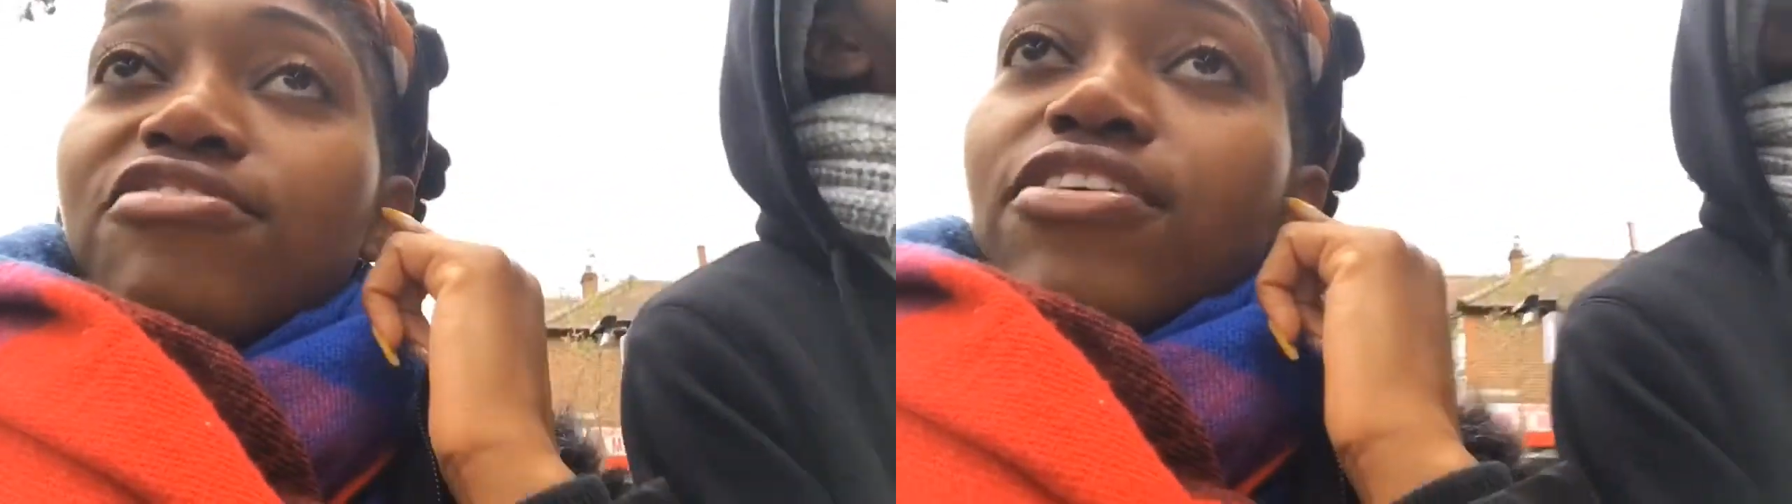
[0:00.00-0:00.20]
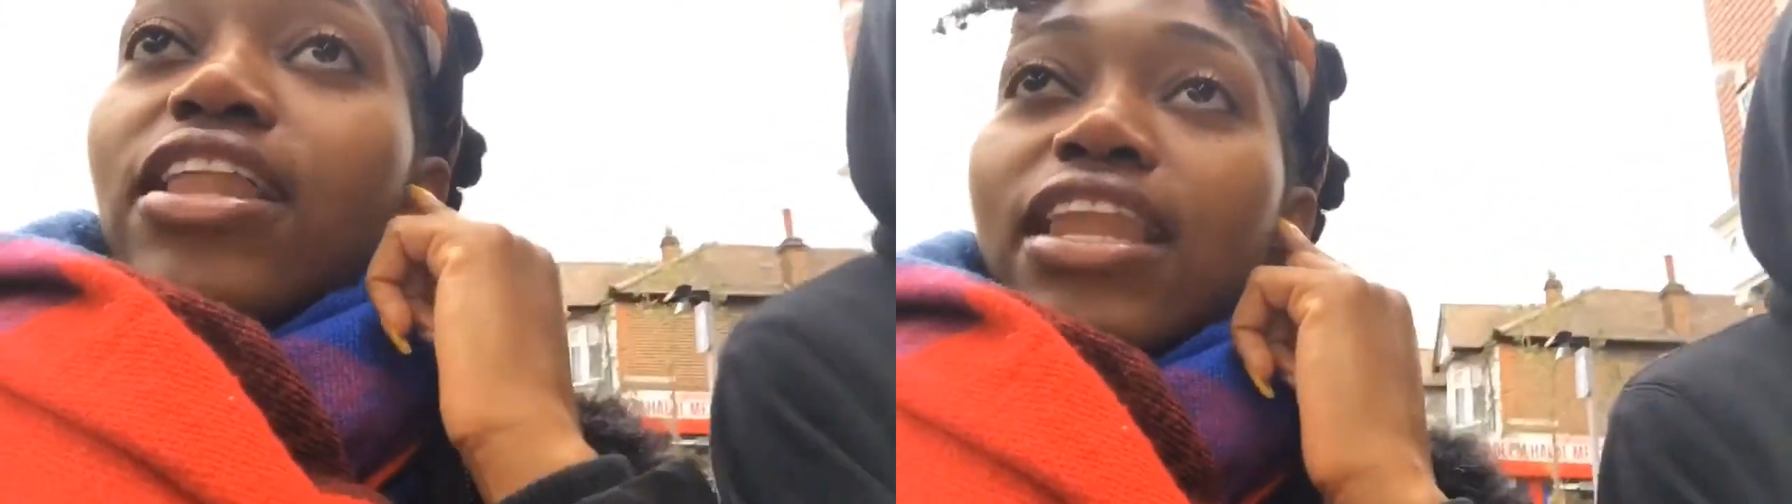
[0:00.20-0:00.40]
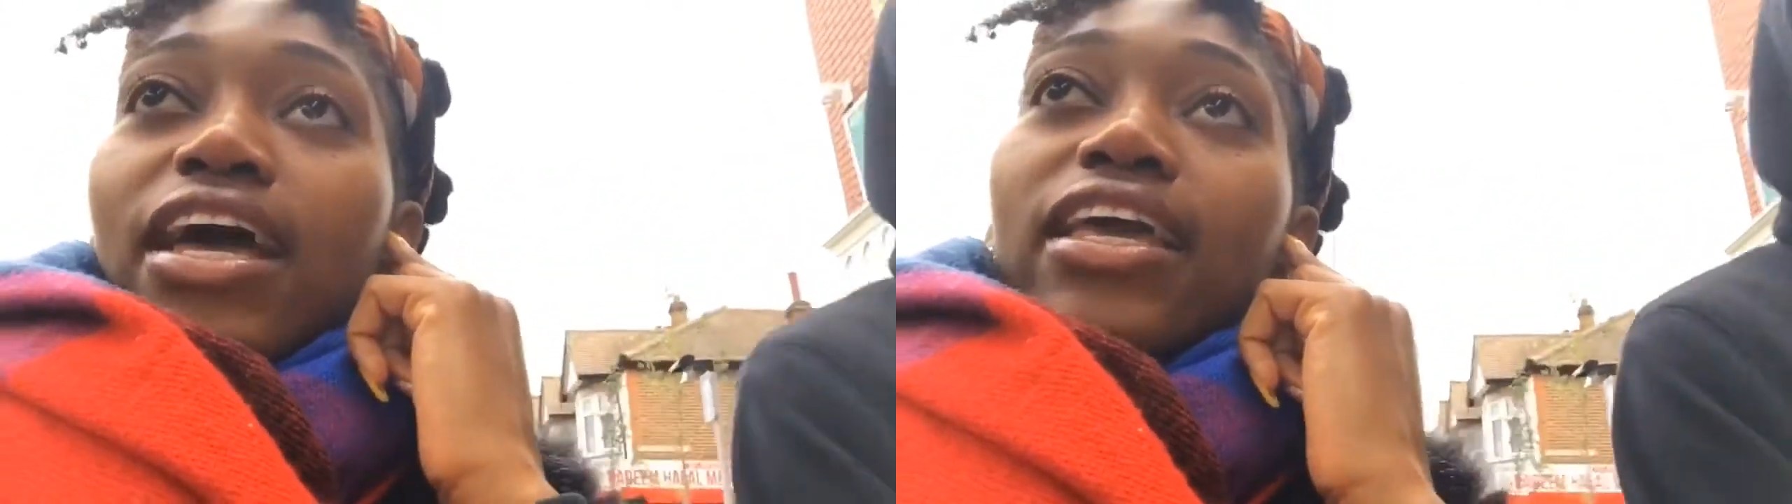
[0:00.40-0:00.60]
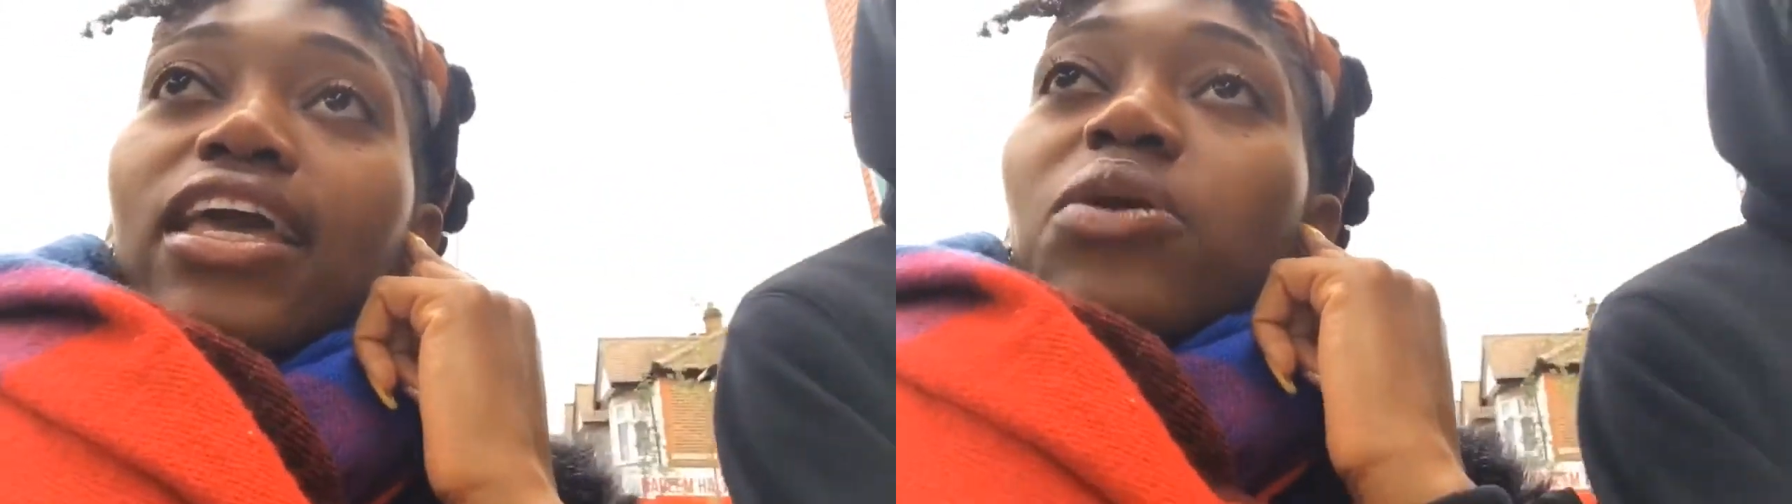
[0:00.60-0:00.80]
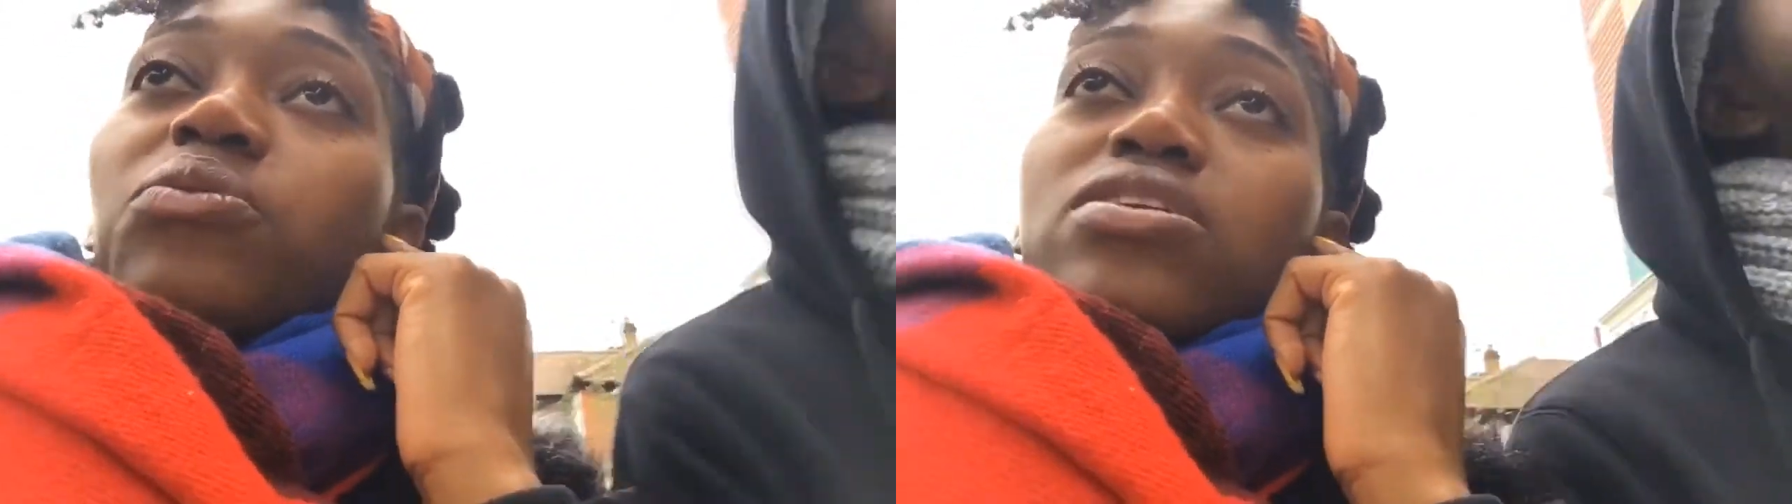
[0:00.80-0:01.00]
it felt
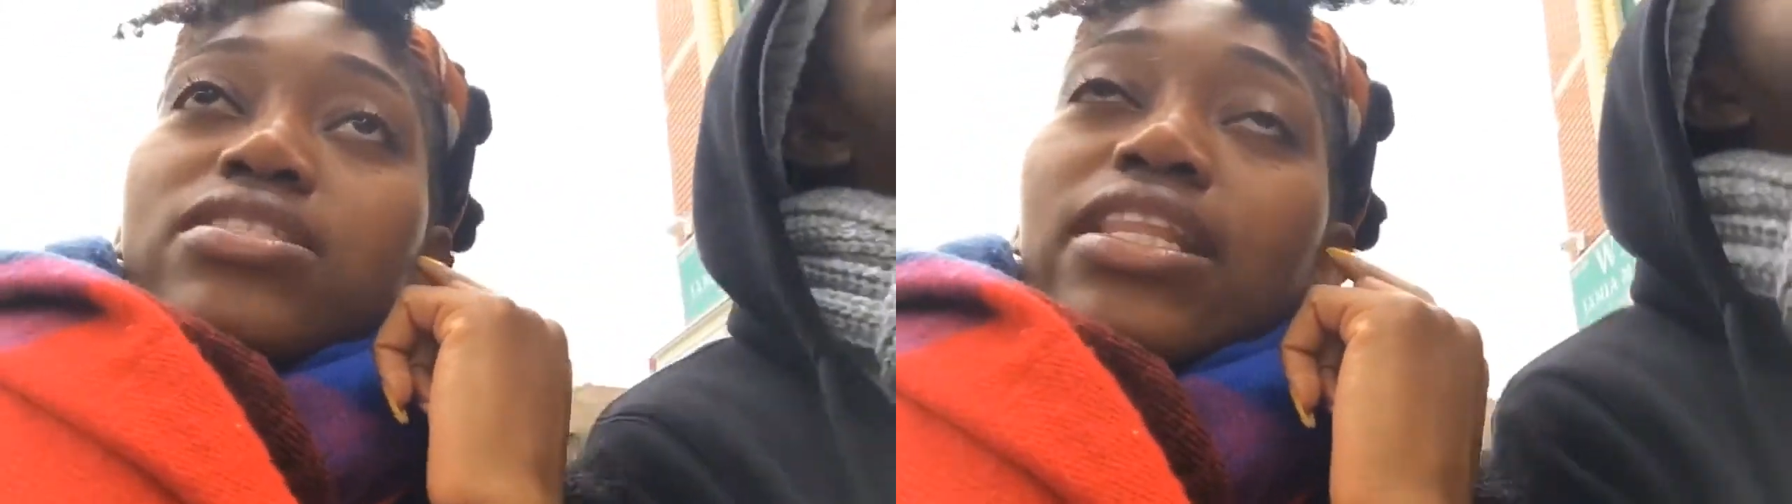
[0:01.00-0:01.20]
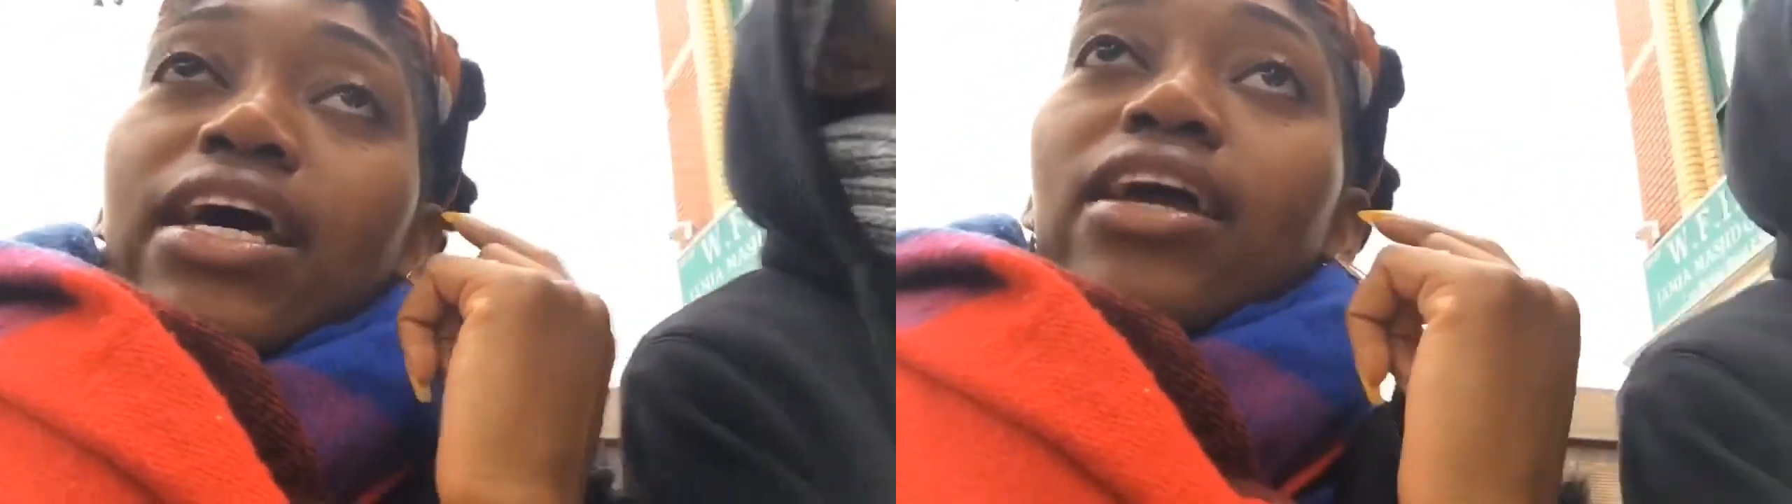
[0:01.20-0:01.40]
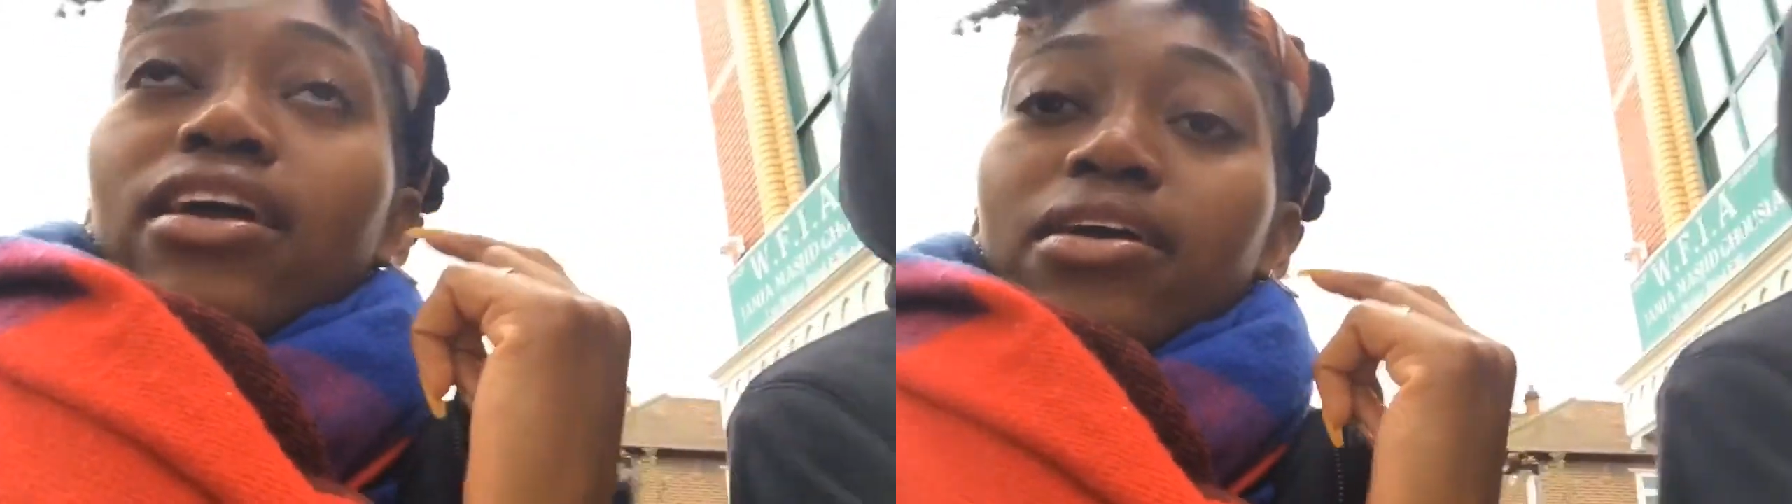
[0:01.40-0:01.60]
like it was like,